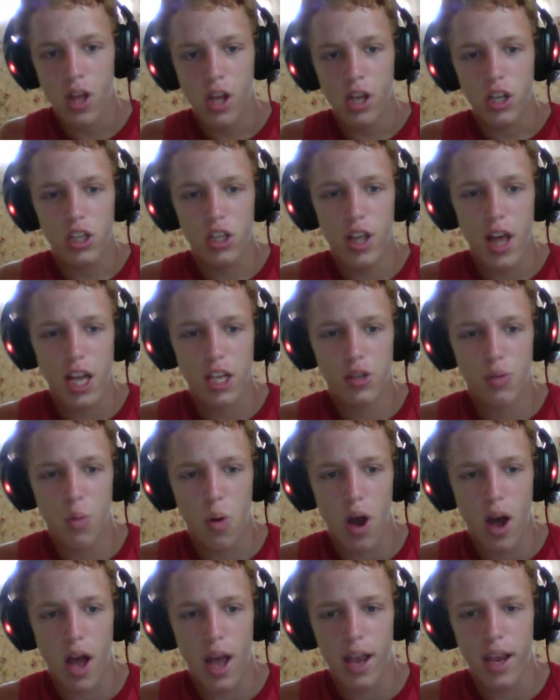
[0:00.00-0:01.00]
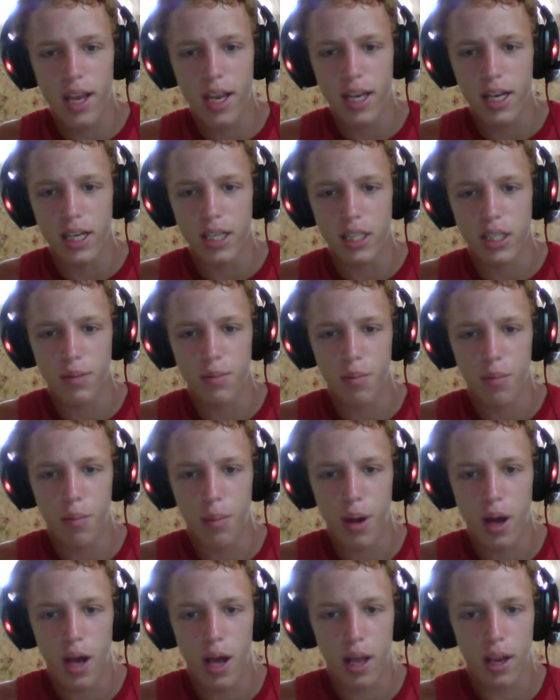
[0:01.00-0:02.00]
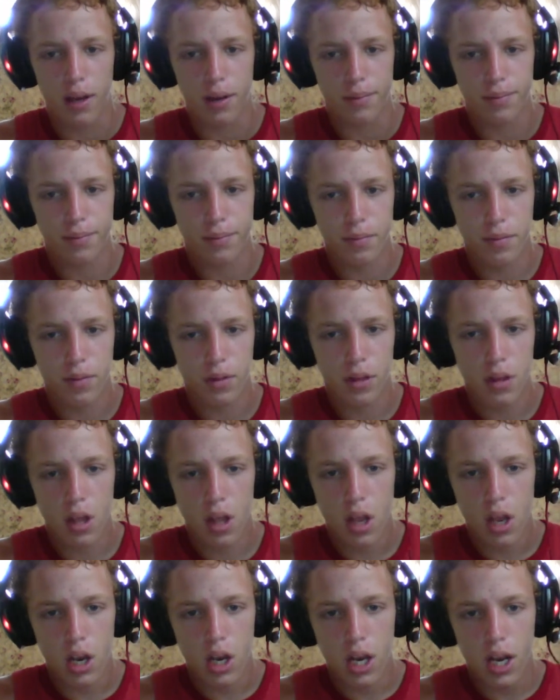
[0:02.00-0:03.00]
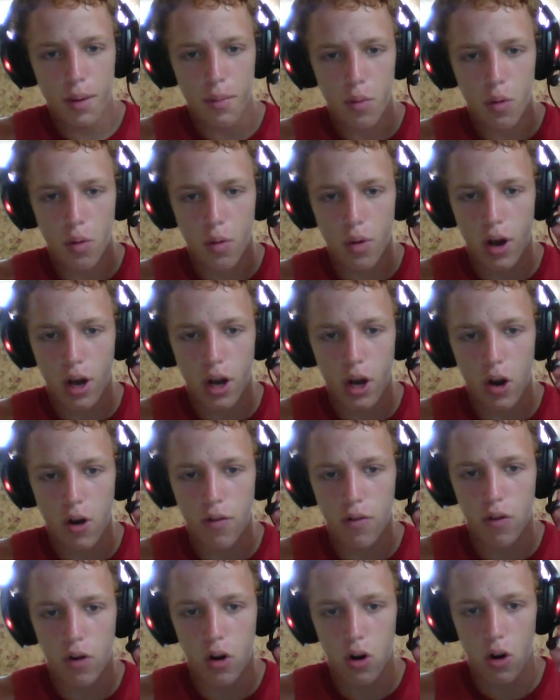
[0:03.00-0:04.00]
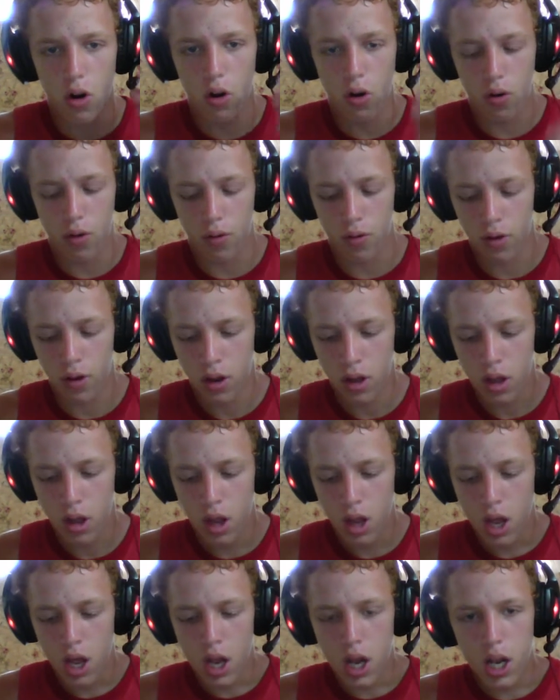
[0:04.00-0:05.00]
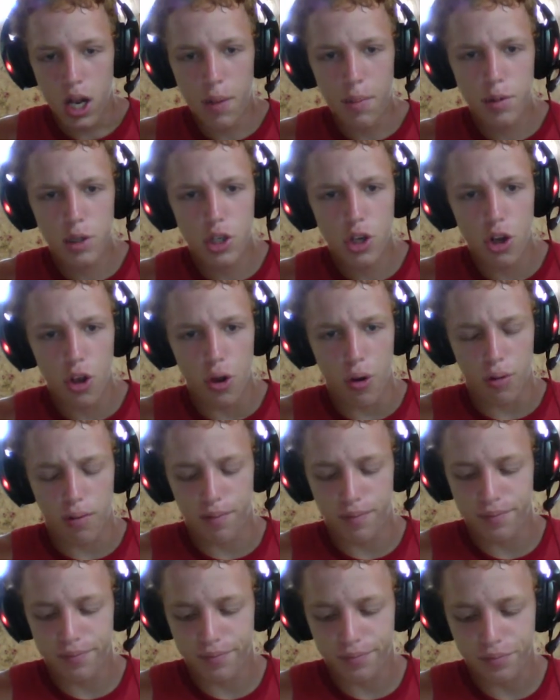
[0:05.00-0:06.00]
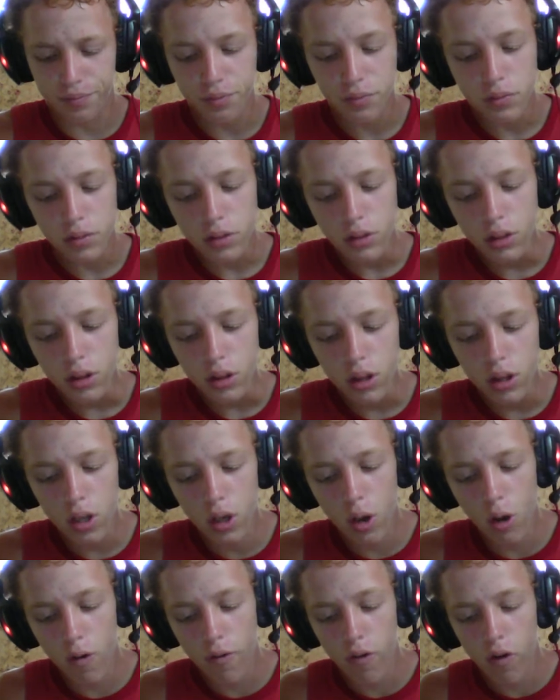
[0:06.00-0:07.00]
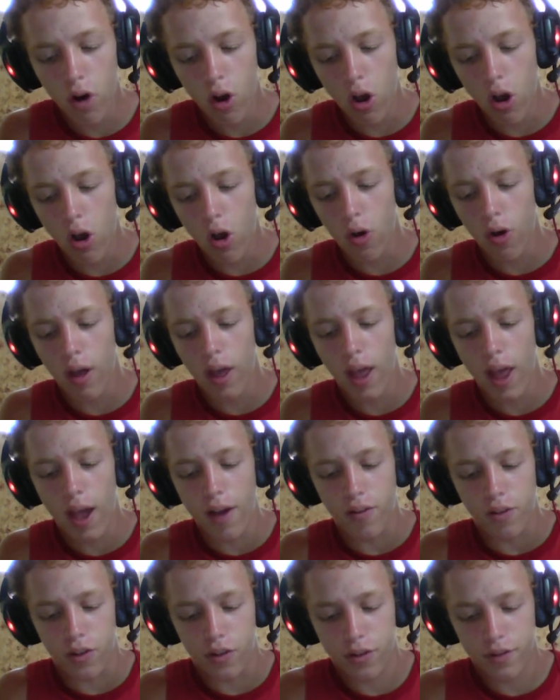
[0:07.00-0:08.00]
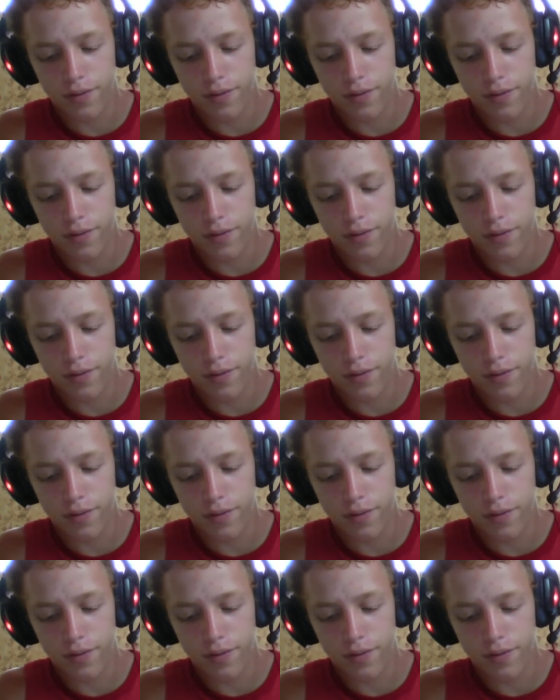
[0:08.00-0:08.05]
So that's why he's my number one overall. Number 2 overall ever.